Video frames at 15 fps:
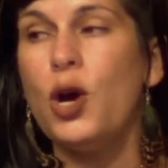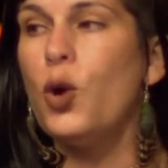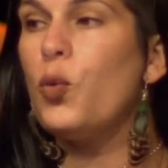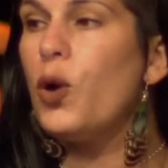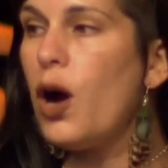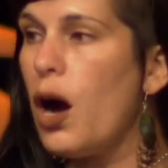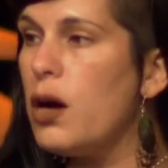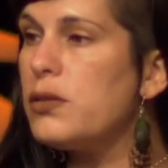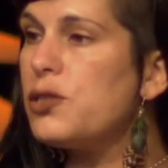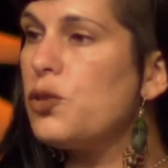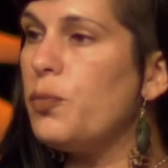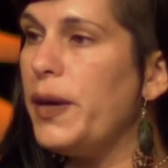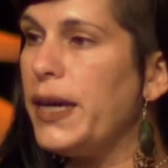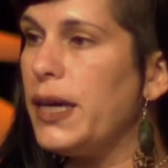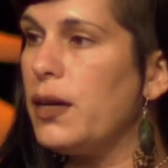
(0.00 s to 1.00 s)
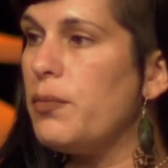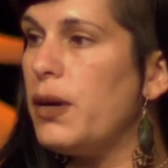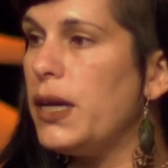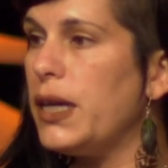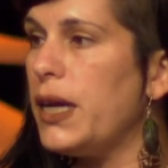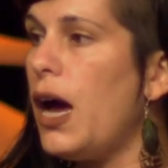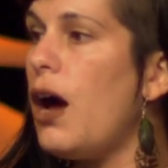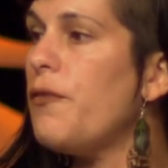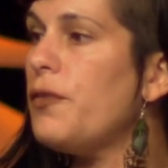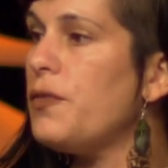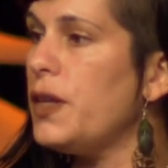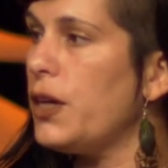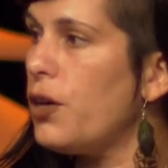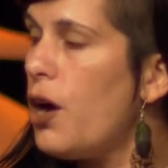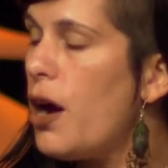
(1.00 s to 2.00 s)
were also making money off of
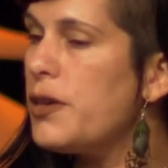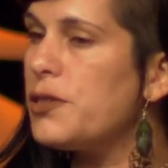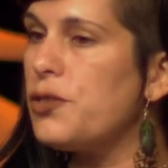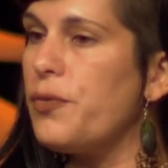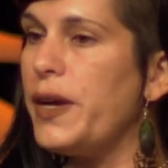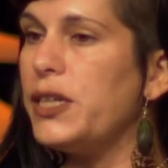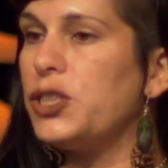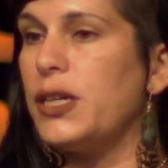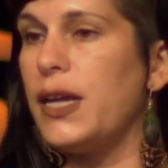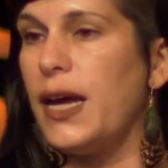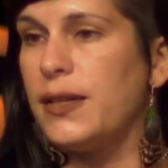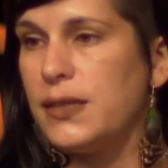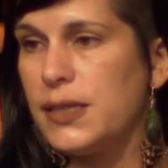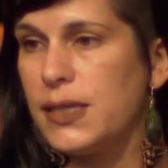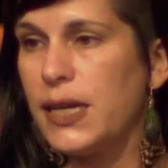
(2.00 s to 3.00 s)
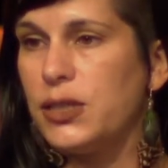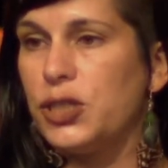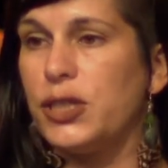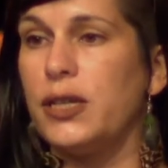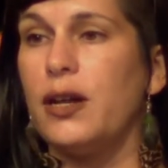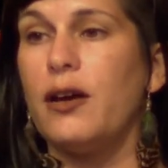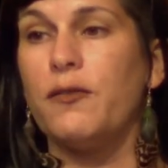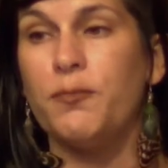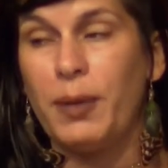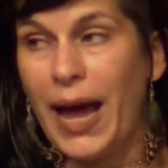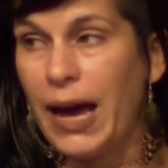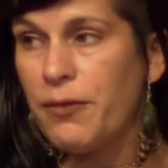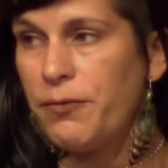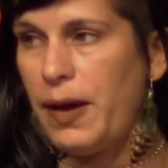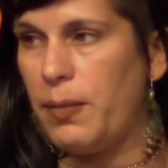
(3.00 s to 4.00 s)
the incarceration and detention of
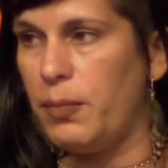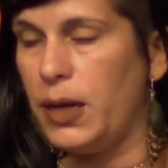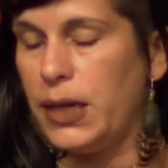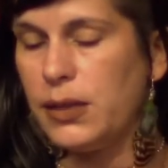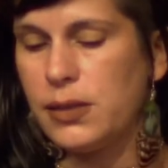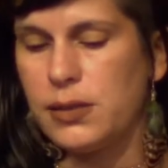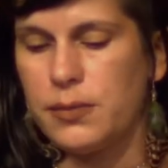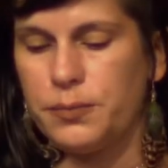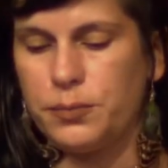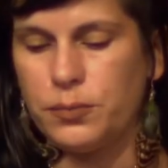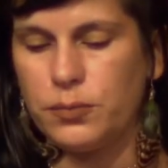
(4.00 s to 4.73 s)
Black families.